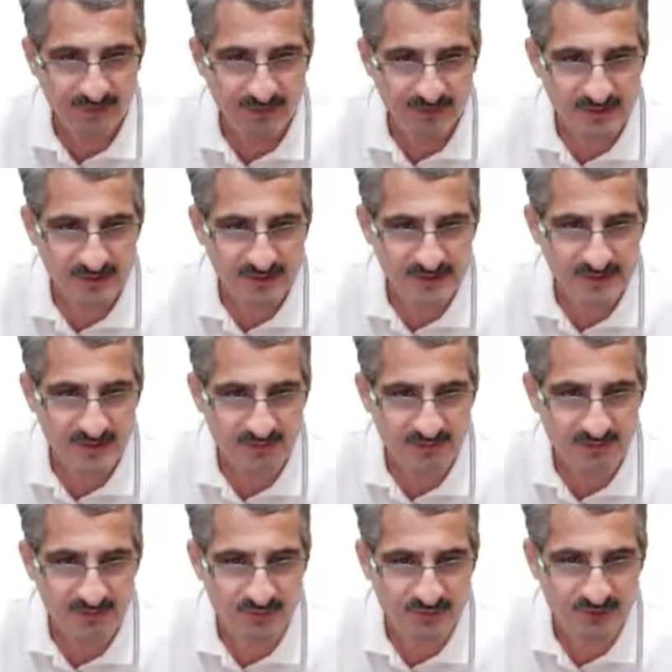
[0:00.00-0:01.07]
is
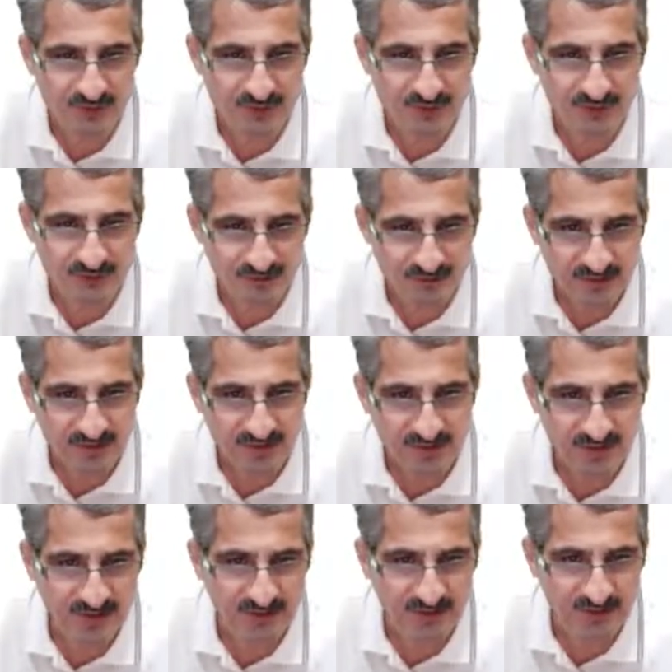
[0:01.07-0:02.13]
WJ,
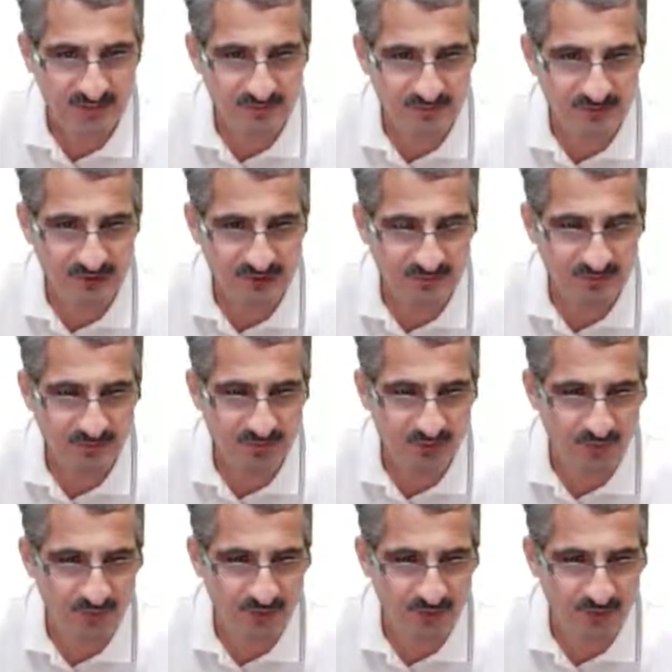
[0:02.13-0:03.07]
and we keep going.